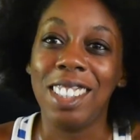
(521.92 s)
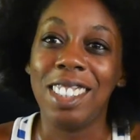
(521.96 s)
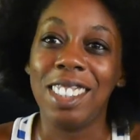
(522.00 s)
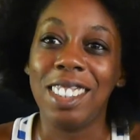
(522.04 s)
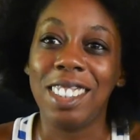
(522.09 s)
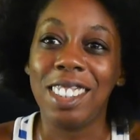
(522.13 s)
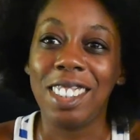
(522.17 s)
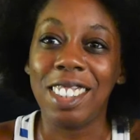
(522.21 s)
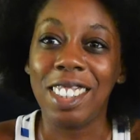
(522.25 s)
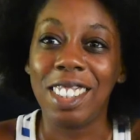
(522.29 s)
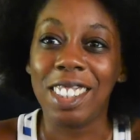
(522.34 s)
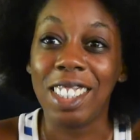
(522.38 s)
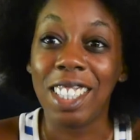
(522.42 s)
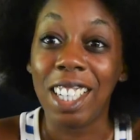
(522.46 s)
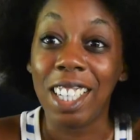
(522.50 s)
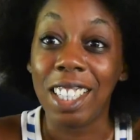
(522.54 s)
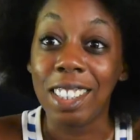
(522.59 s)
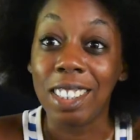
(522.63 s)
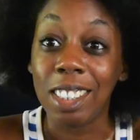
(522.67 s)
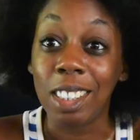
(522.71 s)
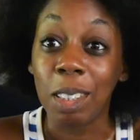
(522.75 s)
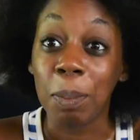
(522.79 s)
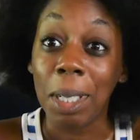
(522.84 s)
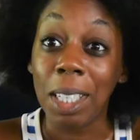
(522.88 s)
See you
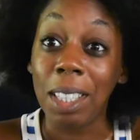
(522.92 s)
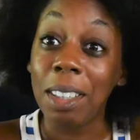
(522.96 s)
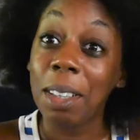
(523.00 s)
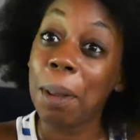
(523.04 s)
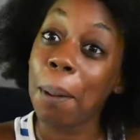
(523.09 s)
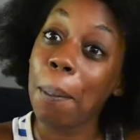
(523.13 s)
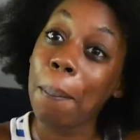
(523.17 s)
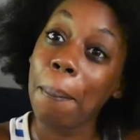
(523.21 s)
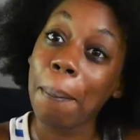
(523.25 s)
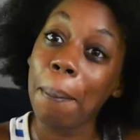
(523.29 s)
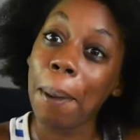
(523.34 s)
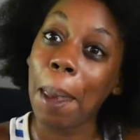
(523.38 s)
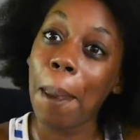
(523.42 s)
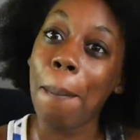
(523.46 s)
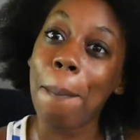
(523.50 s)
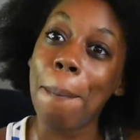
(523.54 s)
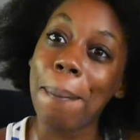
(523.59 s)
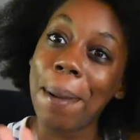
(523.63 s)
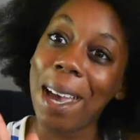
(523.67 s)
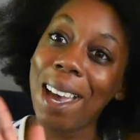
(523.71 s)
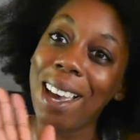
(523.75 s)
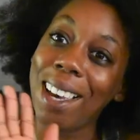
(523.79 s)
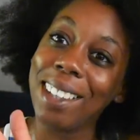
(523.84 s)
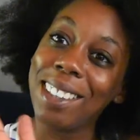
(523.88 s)
guys in a month.
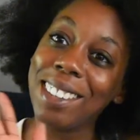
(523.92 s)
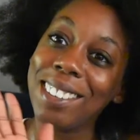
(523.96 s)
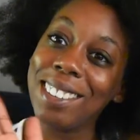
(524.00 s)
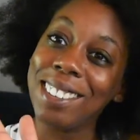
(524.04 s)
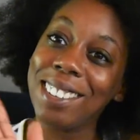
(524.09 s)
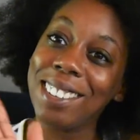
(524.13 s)
Bye.